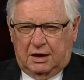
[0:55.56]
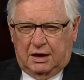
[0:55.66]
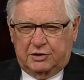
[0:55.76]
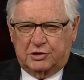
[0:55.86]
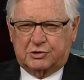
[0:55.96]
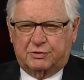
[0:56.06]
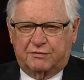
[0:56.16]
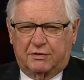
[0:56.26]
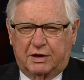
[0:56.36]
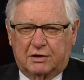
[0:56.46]
And just
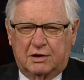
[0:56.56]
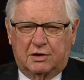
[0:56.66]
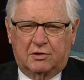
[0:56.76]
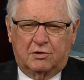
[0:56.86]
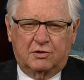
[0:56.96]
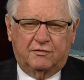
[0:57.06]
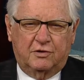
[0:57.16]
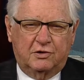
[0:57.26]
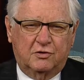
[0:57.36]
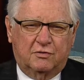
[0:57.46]
reflect on all the
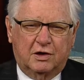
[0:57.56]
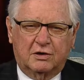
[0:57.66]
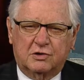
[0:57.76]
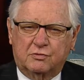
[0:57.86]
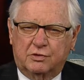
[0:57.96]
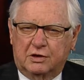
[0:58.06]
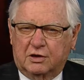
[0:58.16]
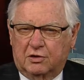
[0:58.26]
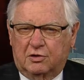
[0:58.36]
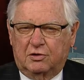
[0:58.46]
fun you've had this week
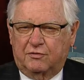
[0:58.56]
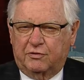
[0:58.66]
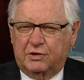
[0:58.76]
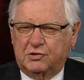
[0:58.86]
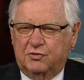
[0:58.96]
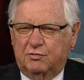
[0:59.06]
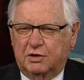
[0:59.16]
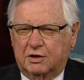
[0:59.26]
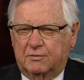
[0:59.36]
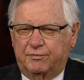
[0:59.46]
and all the friends you've
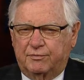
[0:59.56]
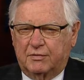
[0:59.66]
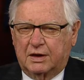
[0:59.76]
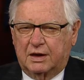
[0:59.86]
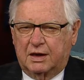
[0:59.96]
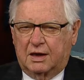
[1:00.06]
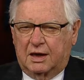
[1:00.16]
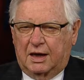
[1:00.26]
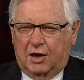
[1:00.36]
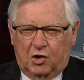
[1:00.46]
made
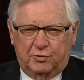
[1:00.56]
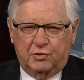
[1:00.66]
I hope